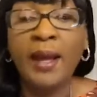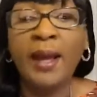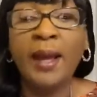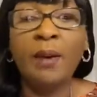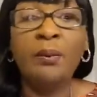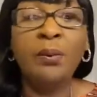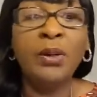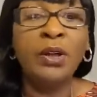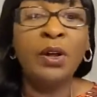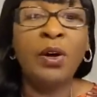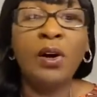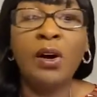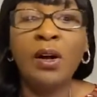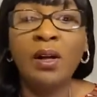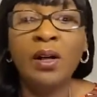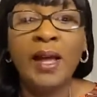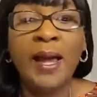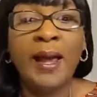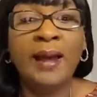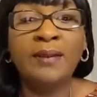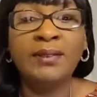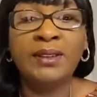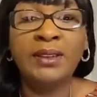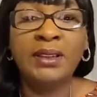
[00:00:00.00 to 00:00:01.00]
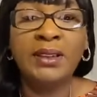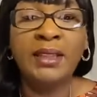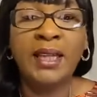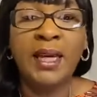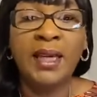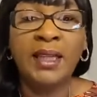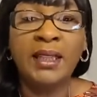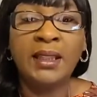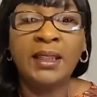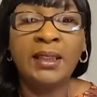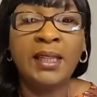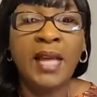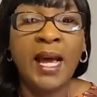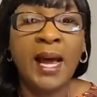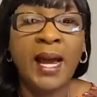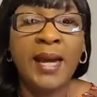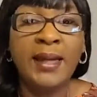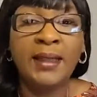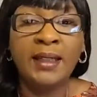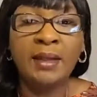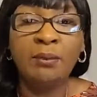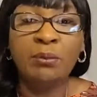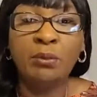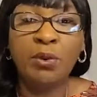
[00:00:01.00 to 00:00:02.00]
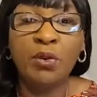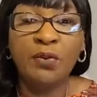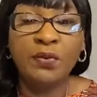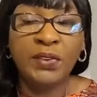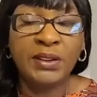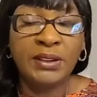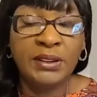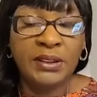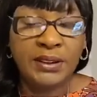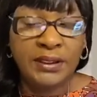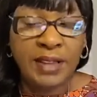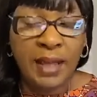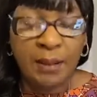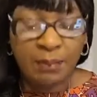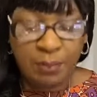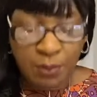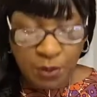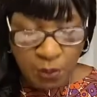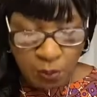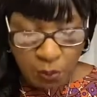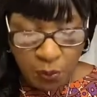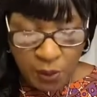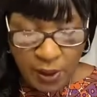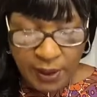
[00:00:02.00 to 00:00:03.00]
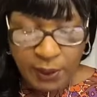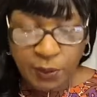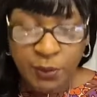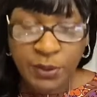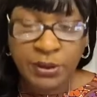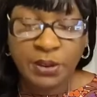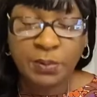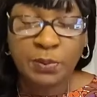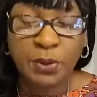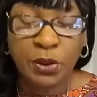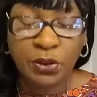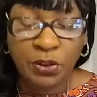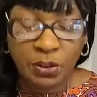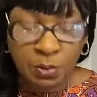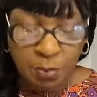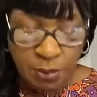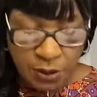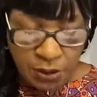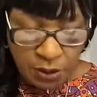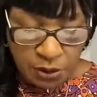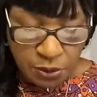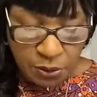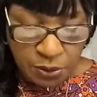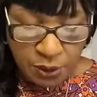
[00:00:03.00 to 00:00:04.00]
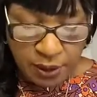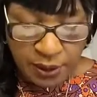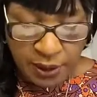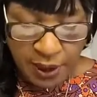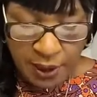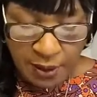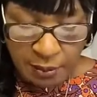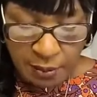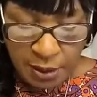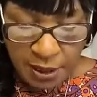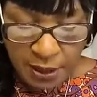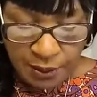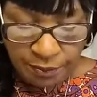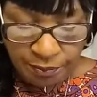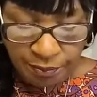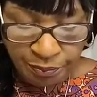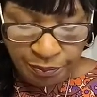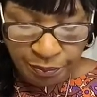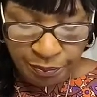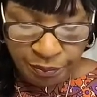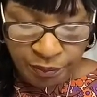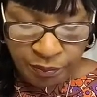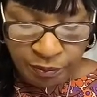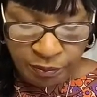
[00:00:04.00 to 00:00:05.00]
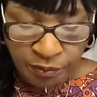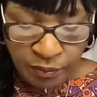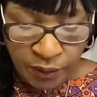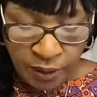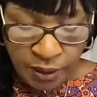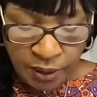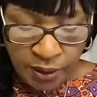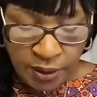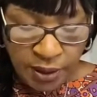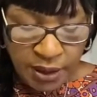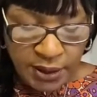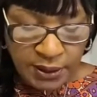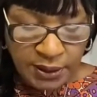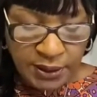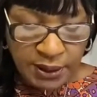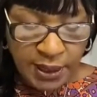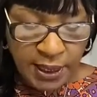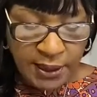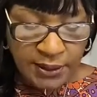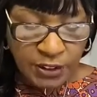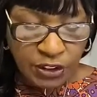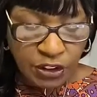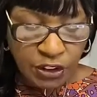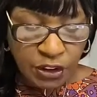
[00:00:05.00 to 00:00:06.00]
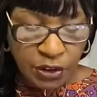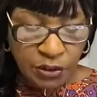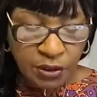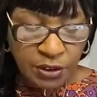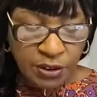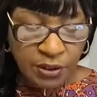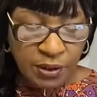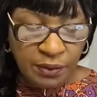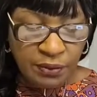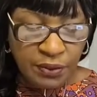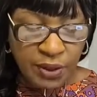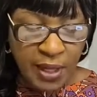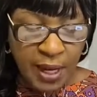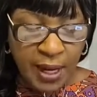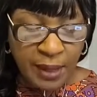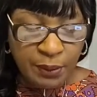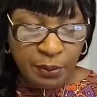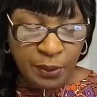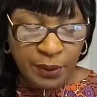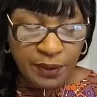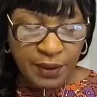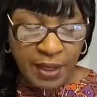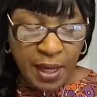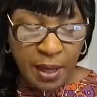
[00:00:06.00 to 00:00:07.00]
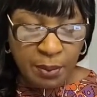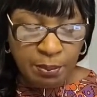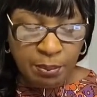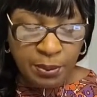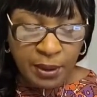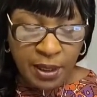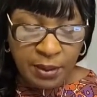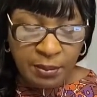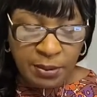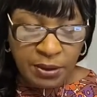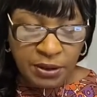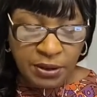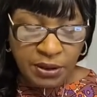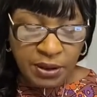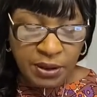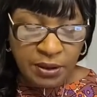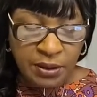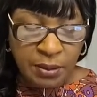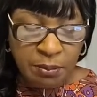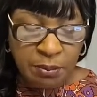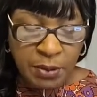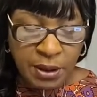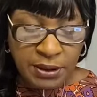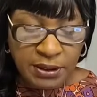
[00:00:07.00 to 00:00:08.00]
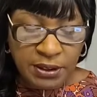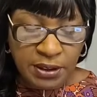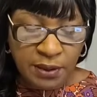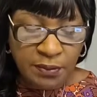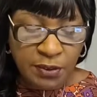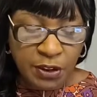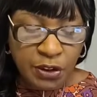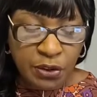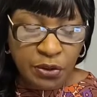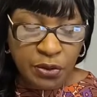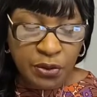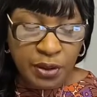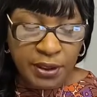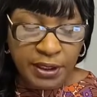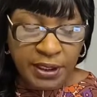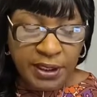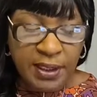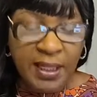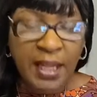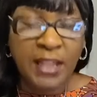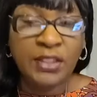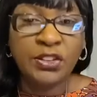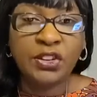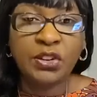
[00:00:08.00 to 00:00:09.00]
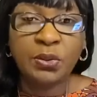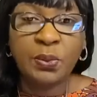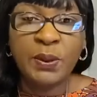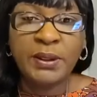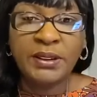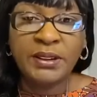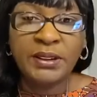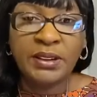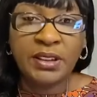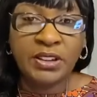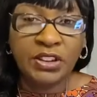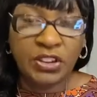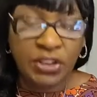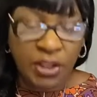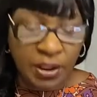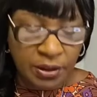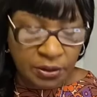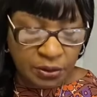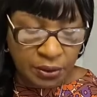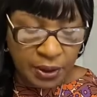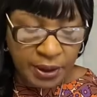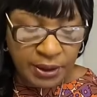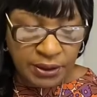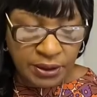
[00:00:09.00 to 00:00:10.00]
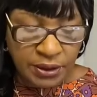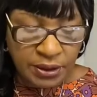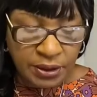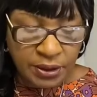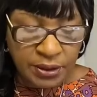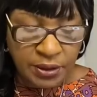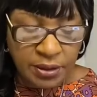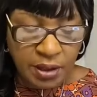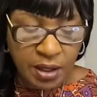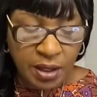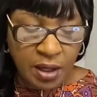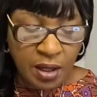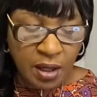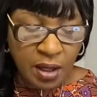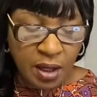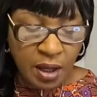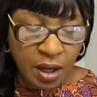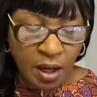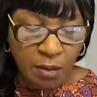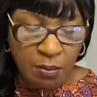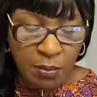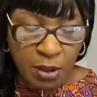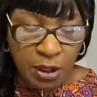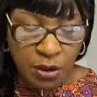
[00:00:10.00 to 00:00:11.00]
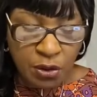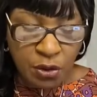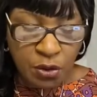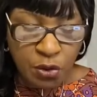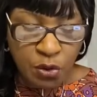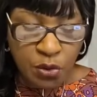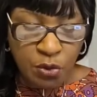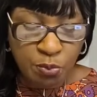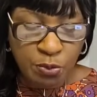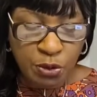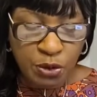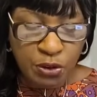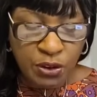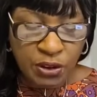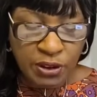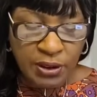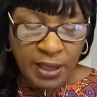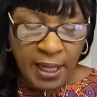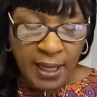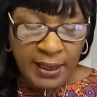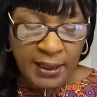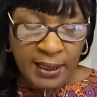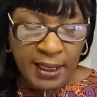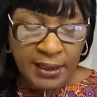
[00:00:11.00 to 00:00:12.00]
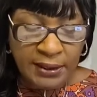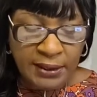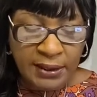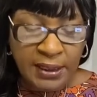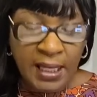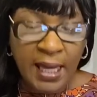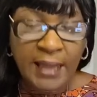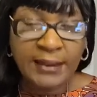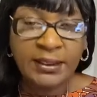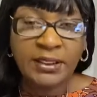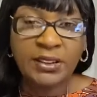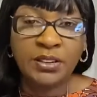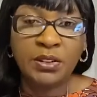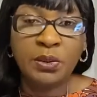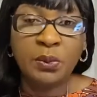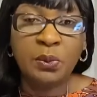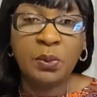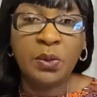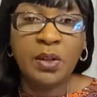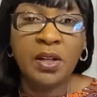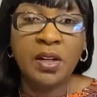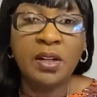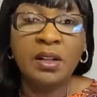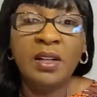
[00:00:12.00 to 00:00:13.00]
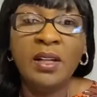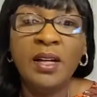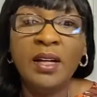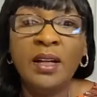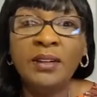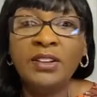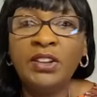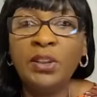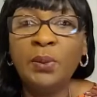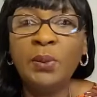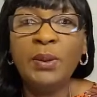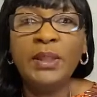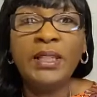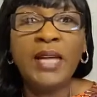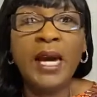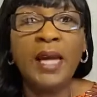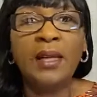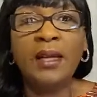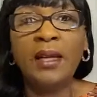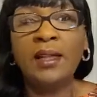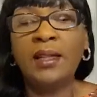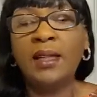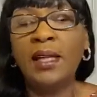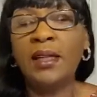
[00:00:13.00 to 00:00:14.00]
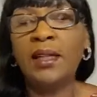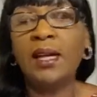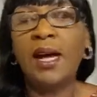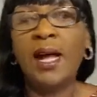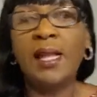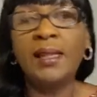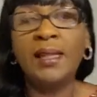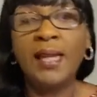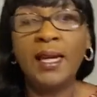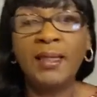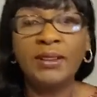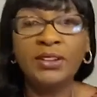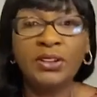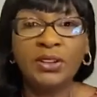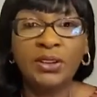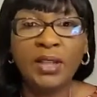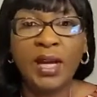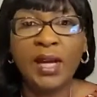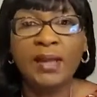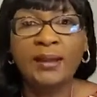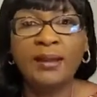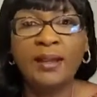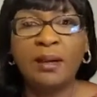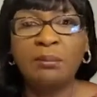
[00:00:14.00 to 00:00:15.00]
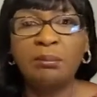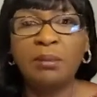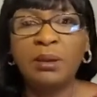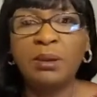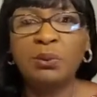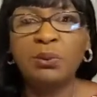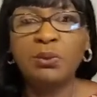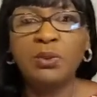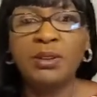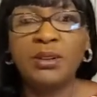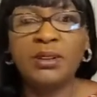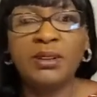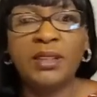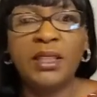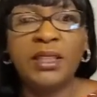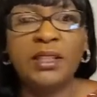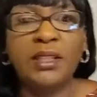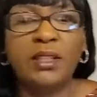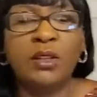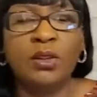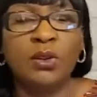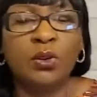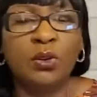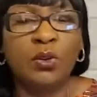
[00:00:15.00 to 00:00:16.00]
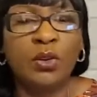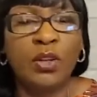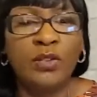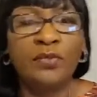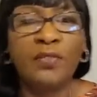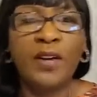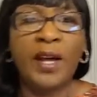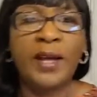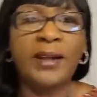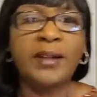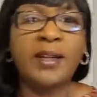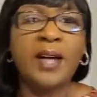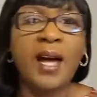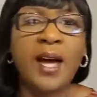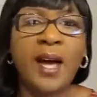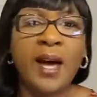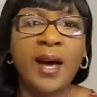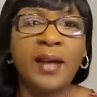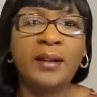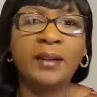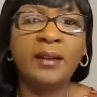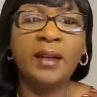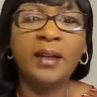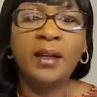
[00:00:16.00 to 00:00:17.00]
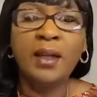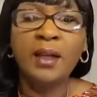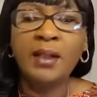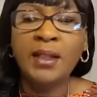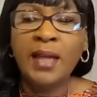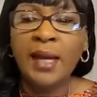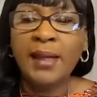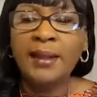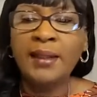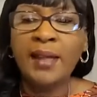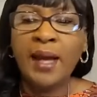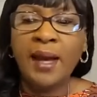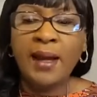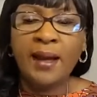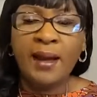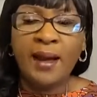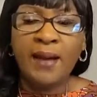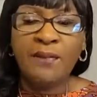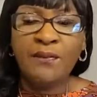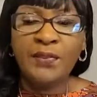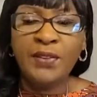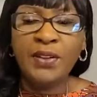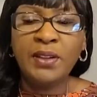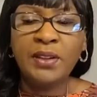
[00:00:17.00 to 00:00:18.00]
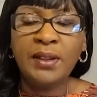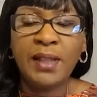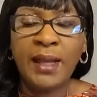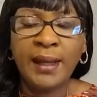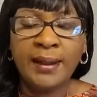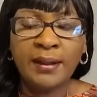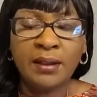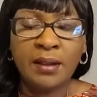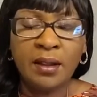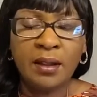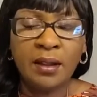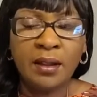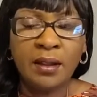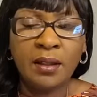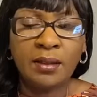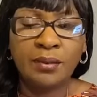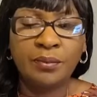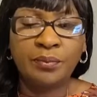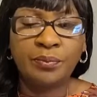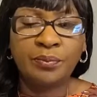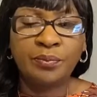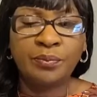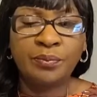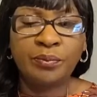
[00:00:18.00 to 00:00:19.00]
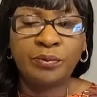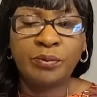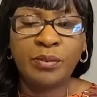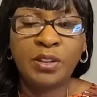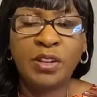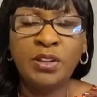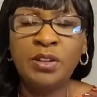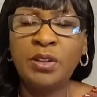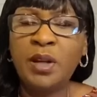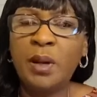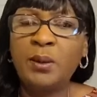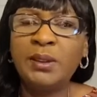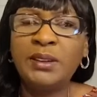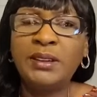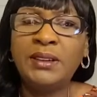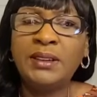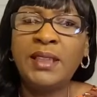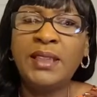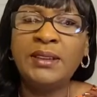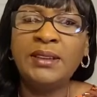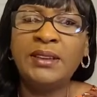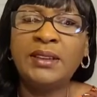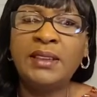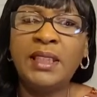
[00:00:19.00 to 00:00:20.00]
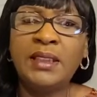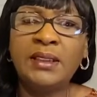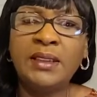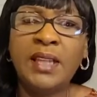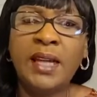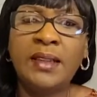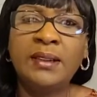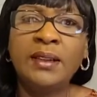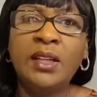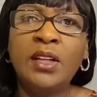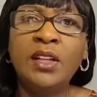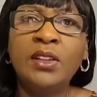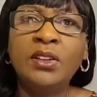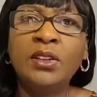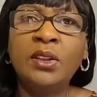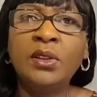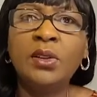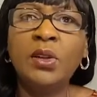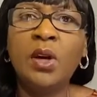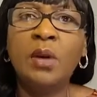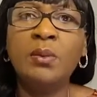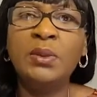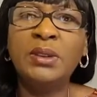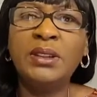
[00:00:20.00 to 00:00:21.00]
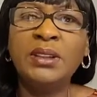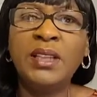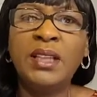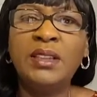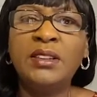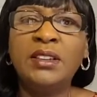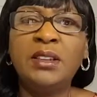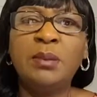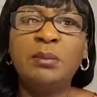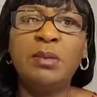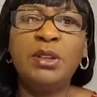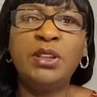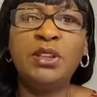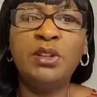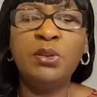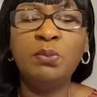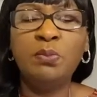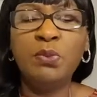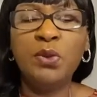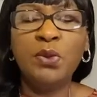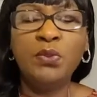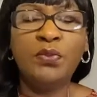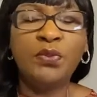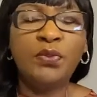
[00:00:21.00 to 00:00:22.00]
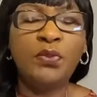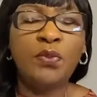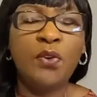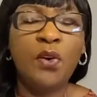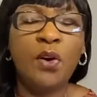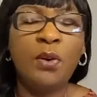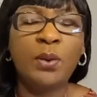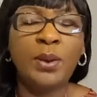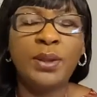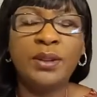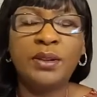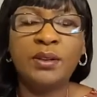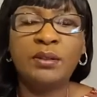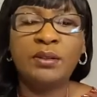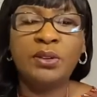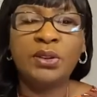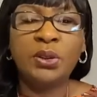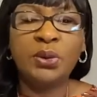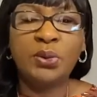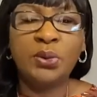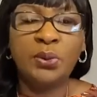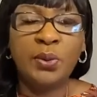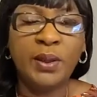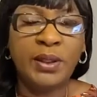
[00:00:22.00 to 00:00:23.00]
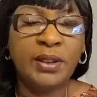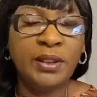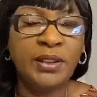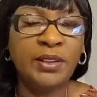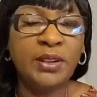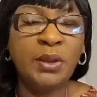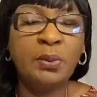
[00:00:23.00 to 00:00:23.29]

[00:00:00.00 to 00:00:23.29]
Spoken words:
And we all have to get in line and move in step than what we're supposed to be doing. Amen? It says, children of God without blemish in the midst of a crooked and twisted generation, among whom you shine as lights in the world. So we got to let our light shine that men will see and glorify God. And I feel like, you know, I was sensing that the Lord was saying to me, you moved forward too quickly.